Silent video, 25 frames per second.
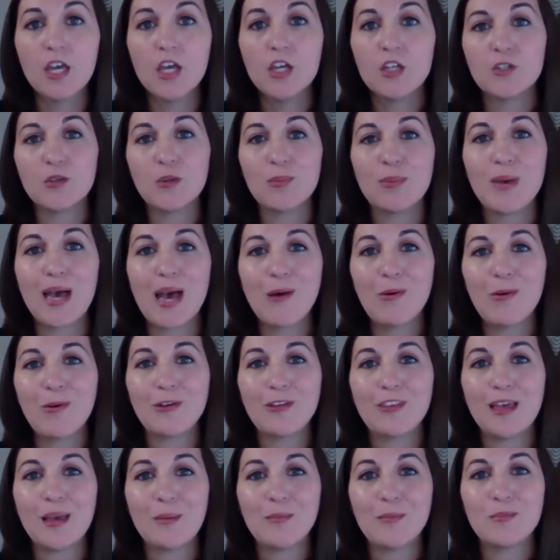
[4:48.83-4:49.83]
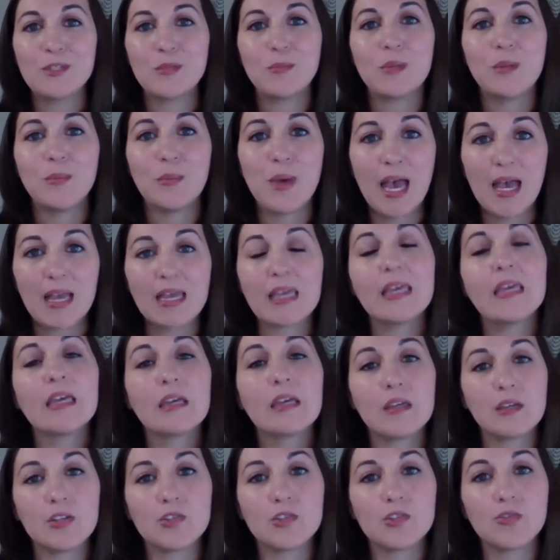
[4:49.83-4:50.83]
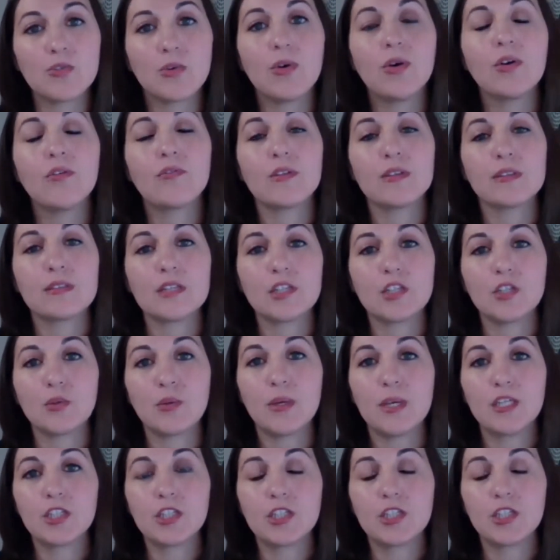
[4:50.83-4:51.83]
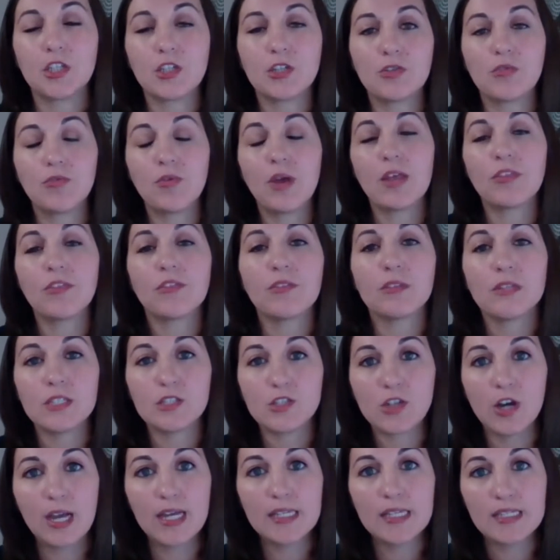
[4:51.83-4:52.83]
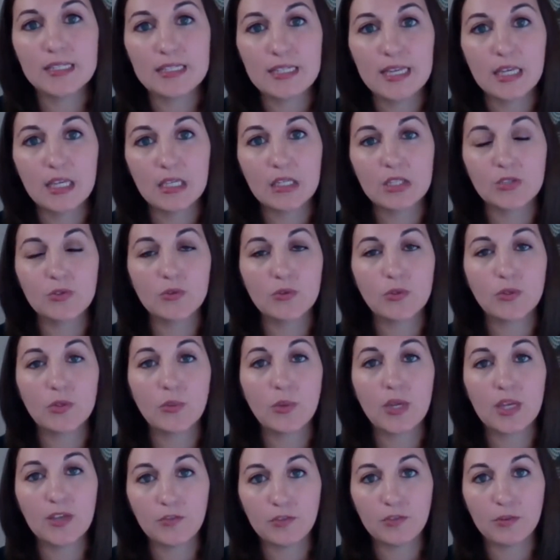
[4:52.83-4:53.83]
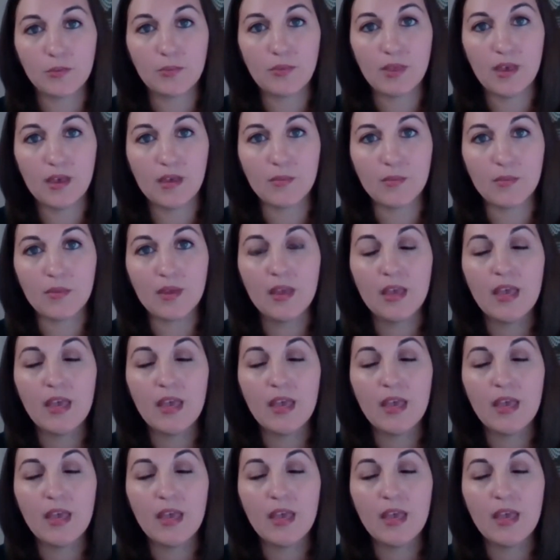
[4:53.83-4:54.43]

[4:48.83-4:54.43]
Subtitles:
to empower them to be back in control of the situation rather than trying to take control away from them